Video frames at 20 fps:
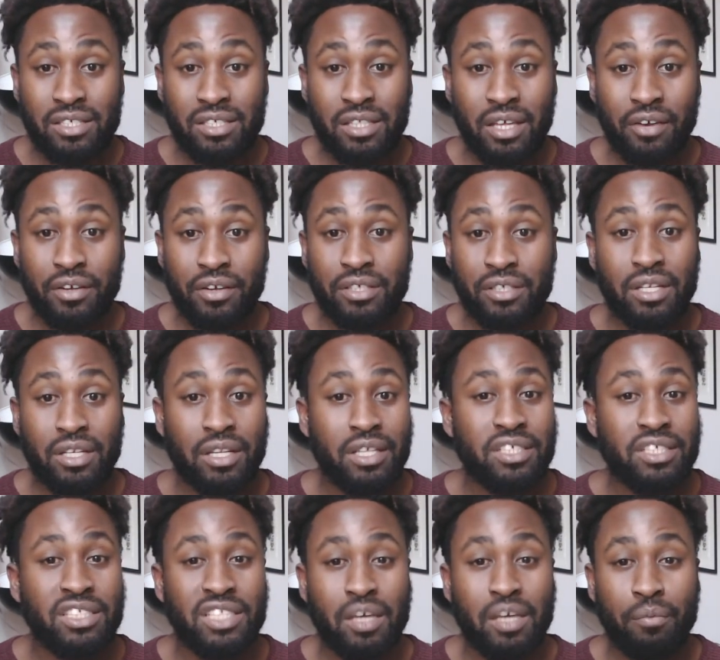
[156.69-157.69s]
there is at
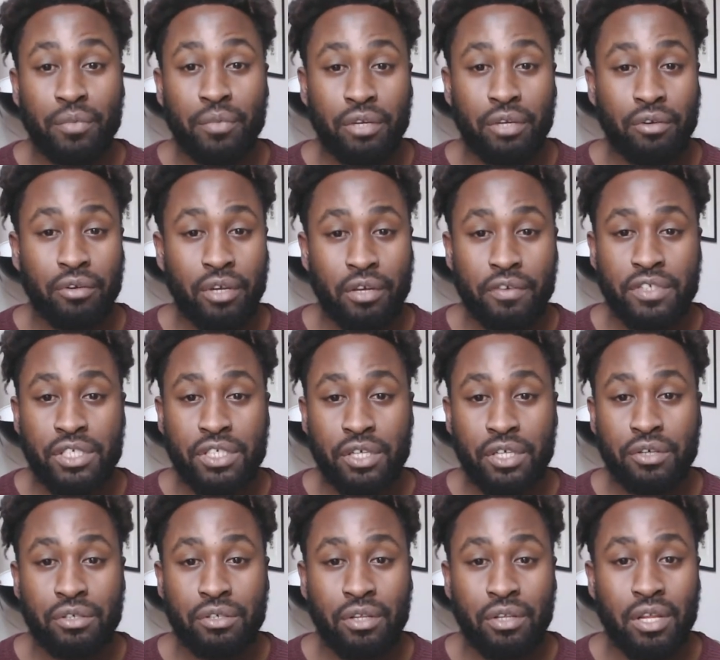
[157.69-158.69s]
least some degree of
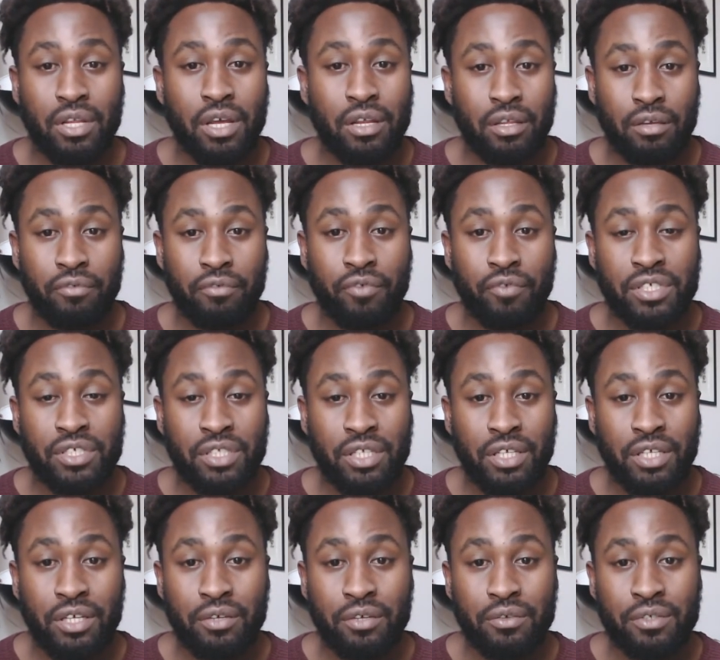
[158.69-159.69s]
social learning for us to
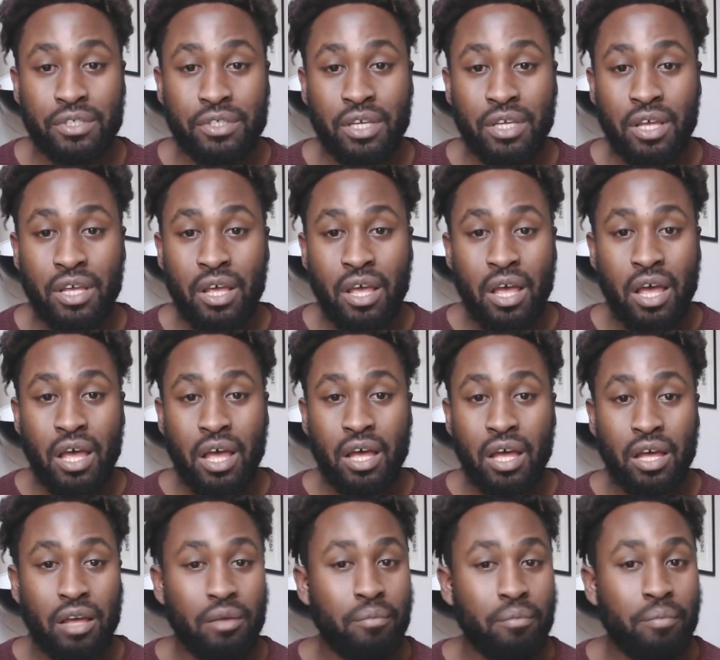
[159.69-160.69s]
use,
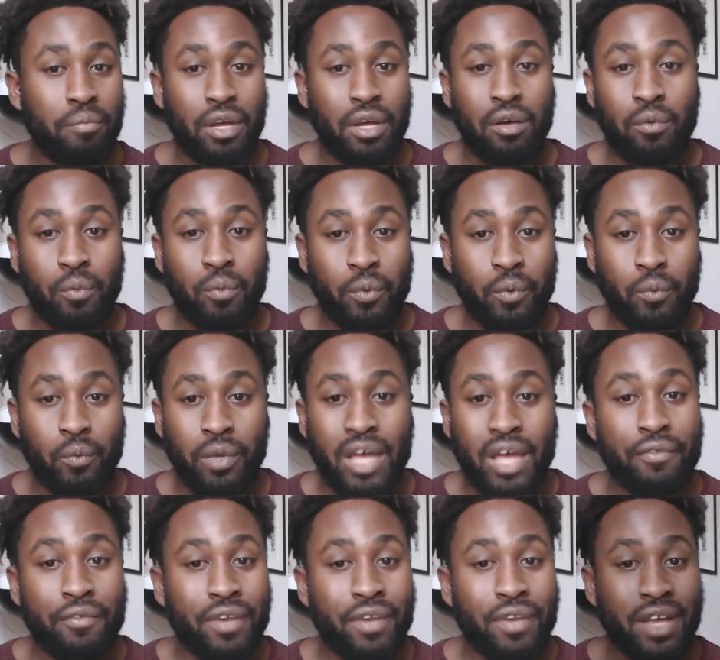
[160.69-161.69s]
but we
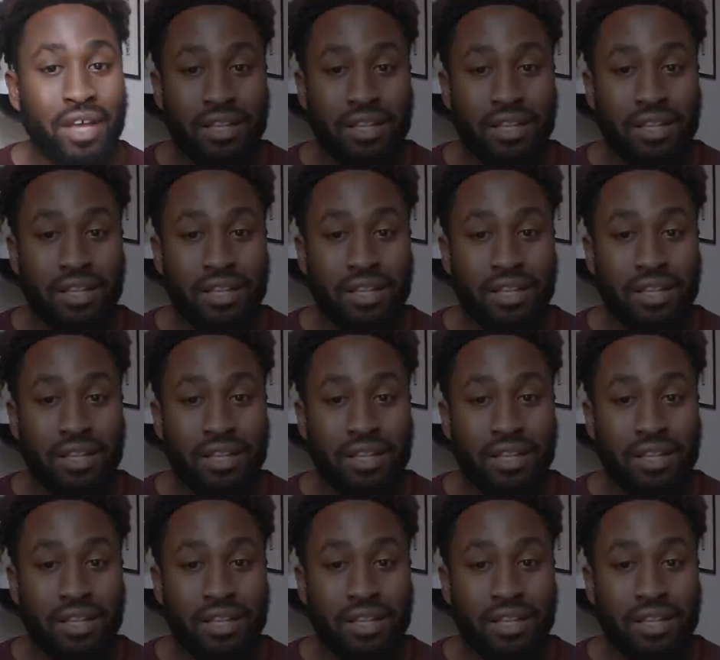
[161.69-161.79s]
haven't had